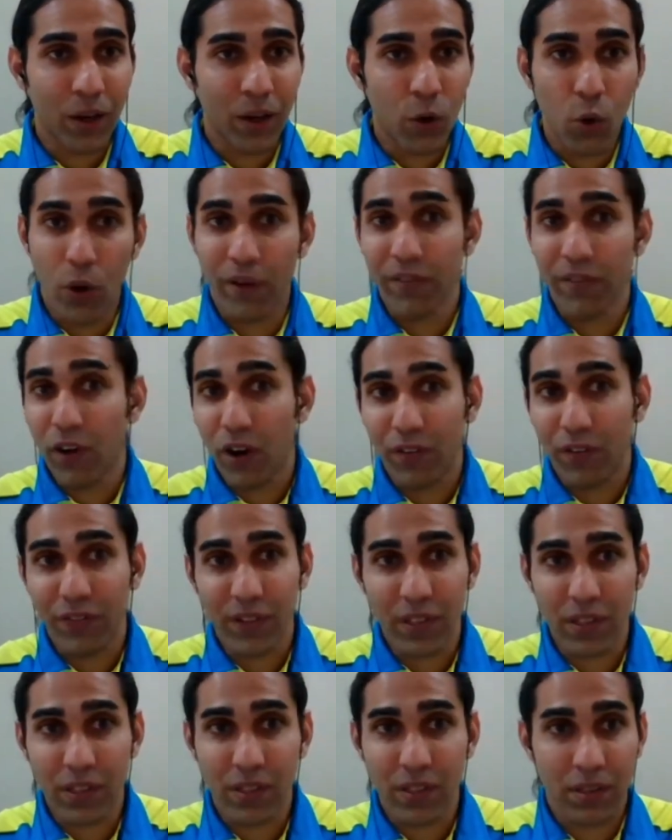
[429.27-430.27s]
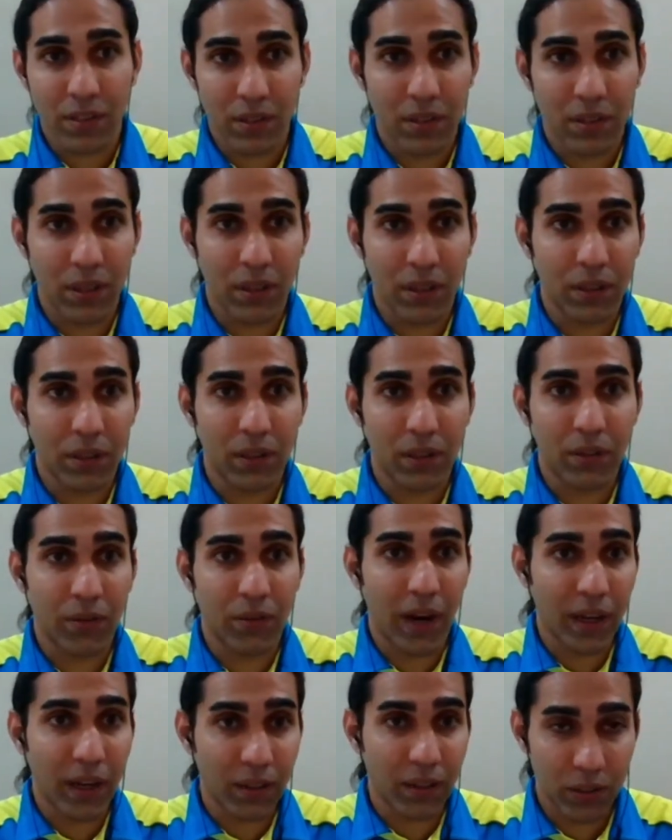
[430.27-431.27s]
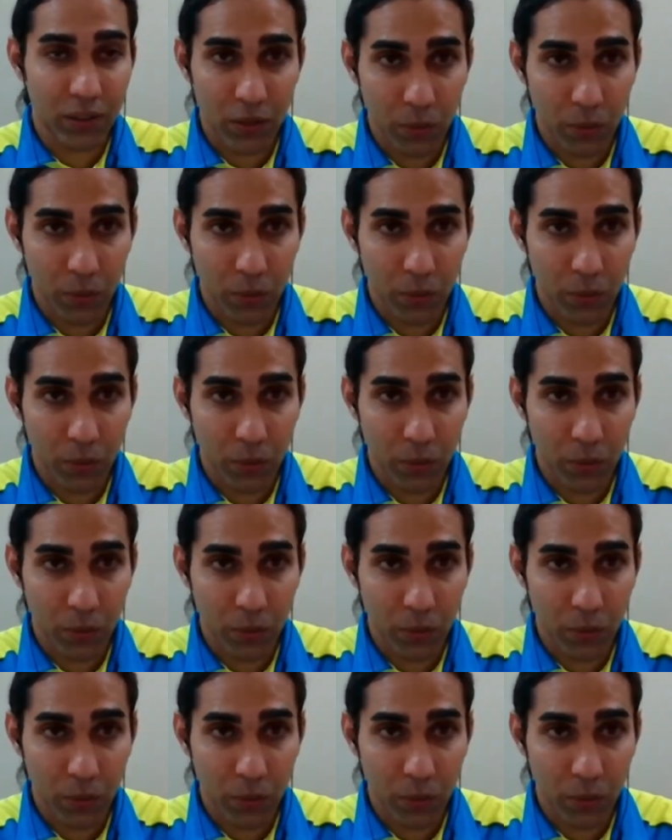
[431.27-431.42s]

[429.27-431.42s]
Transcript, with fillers: Whoever offers the, the right